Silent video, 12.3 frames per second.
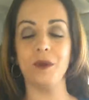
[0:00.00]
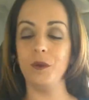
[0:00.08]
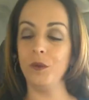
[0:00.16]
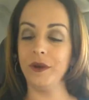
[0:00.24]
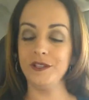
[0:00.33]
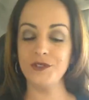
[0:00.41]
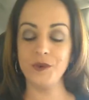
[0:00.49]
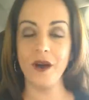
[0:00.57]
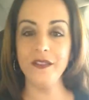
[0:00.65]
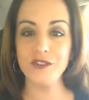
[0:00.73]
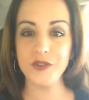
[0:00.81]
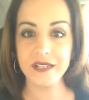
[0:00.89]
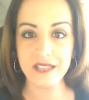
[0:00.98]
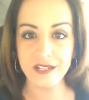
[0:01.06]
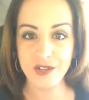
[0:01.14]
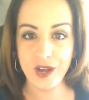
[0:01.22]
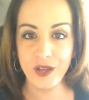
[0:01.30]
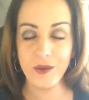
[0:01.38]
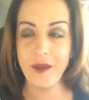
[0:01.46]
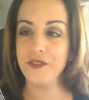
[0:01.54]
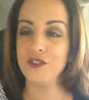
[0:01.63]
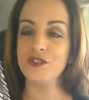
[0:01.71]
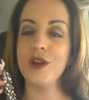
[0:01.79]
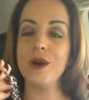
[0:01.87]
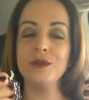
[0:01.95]
want to do all the tricks I taught you at the
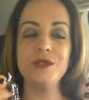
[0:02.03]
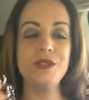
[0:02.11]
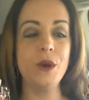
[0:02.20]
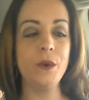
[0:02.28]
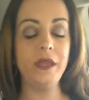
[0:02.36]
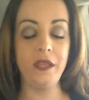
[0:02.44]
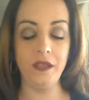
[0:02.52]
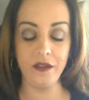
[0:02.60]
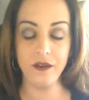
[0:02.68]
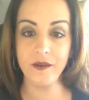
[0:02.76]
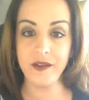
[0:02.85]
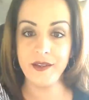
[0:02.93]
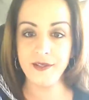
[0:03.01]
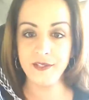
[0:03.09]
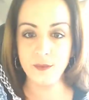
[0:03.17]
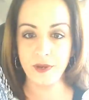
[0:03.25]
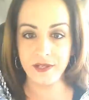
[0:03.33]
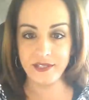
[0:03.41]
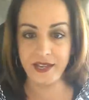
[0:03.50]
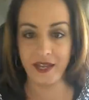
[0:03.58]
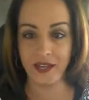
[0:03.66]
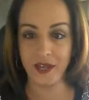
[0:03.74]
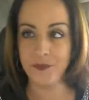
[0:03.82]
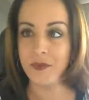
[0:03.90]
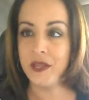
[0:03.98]
show. So here is
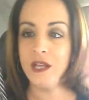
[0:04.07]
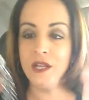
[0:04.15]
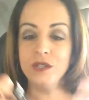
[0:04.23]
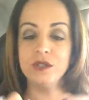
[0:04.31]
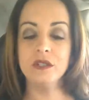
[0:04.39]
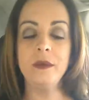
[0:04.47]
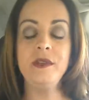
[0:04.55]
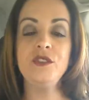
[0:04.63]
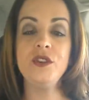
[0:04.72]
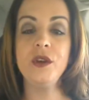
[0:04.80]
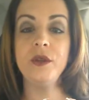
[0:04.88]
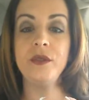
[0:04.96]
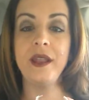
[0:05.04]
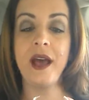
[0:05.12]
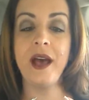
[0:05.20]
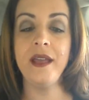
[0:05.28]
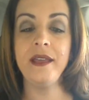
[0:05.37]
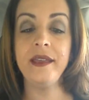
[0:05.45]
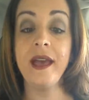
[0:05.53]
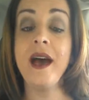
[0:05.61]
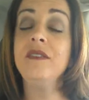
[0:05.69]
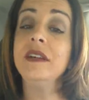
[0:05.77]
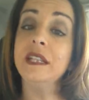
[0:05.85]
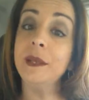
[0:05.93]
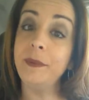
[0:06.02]
Montana. So let me show you that I have
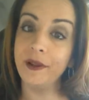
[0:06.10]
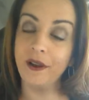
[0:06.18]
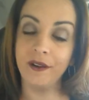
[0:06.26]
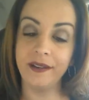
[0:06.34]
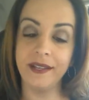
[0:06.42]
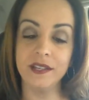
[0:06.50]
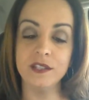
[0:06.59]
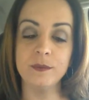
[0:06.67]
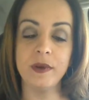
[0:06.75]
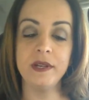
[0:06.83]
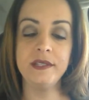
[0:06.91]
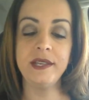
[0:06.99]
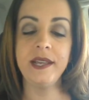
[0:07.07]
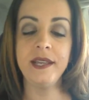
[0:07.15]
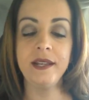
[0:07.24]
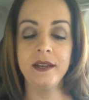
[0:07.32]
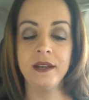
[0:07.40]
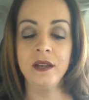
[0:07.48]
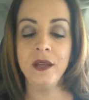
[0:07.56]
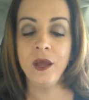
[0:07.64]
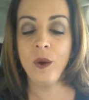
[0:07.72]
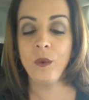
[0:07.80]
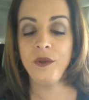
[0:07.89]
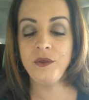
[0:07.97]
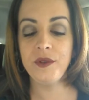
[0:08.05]
a clip-it on it, because Montana,
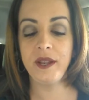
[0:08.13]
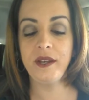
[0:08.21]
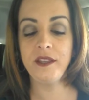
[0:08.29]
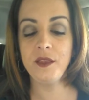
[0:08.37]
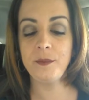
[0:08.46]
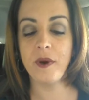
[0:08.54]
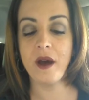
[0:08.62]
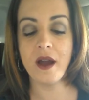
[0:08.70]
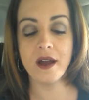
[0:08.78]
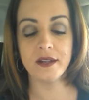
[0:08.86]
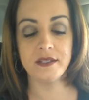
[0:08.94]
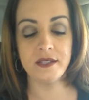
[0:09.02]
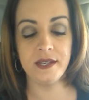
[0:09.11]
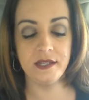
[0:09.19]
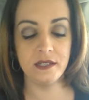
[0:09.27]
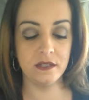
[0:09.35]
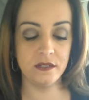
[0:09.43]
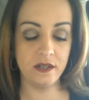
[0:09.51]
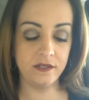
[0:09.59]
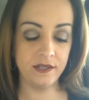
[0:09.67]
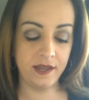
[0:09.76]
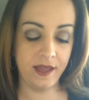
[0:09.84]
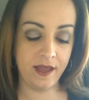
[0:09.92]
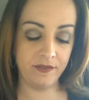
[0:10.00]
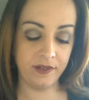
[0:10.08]
when you get it in the box, it doesn't
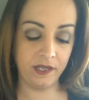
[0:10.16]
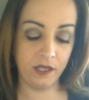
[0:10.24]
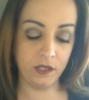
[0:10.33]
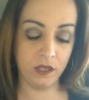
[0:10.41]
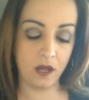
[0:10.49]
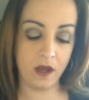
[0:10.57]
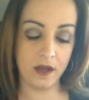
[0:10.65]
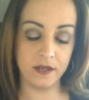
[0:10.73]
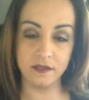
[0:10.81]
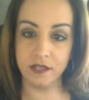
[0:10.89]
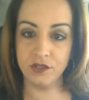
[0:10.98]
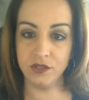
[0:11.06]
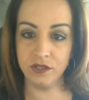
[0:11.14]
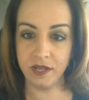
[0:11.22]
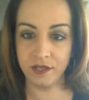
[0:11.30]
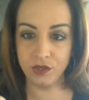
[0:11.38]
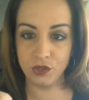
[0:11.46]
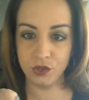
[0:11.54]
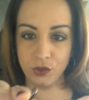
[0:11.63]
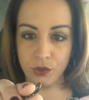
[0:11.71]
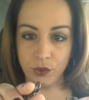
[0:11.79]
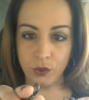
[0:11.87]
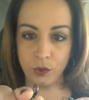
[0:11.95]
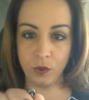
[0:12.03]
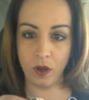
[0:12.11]
have any claws. It just has
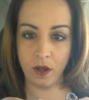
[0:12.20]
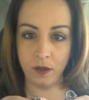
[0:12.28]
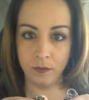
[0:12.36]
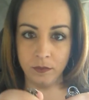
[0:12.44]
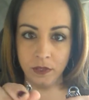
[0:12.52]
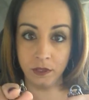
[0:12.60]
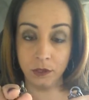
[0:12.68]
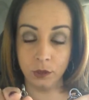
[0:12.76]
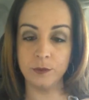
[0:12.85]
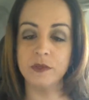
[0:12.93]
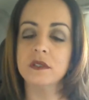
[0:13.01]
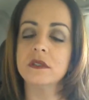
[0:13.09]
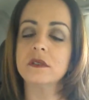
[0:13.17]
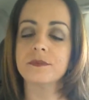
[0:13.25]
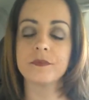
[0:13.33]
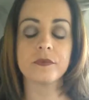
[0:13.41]
two loops.